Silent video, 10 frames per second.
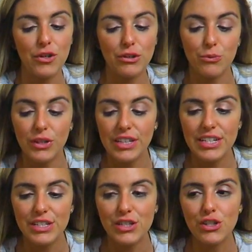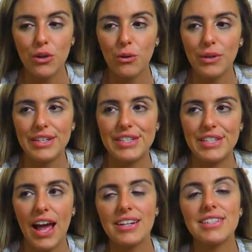There really is no
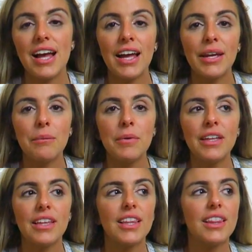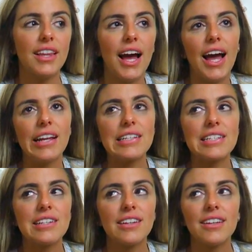exact time that
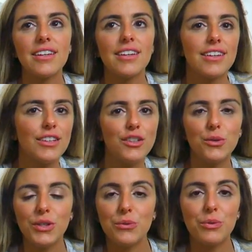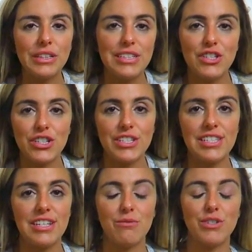you can really start
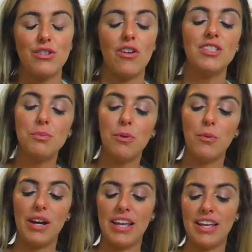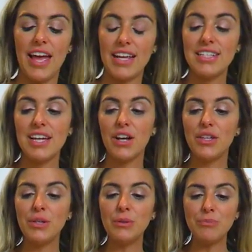seeing results. But what I can tell
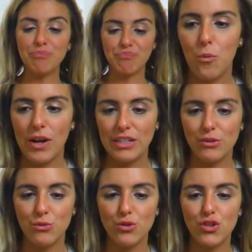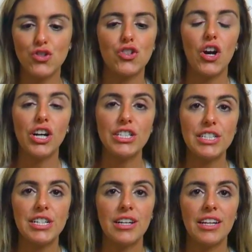you, when you
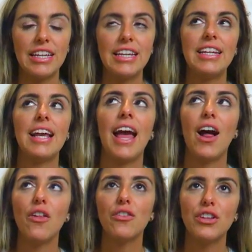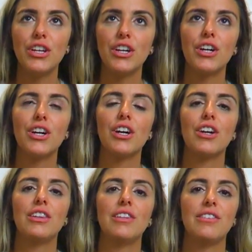start eating
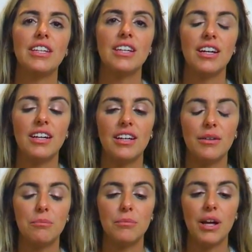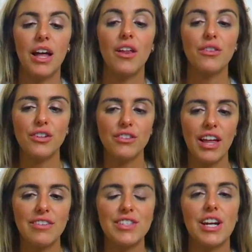healthier, living a healthier
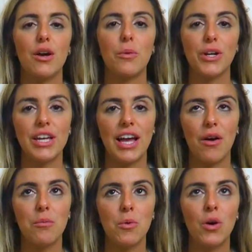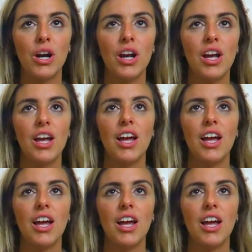lifestyle, working out more,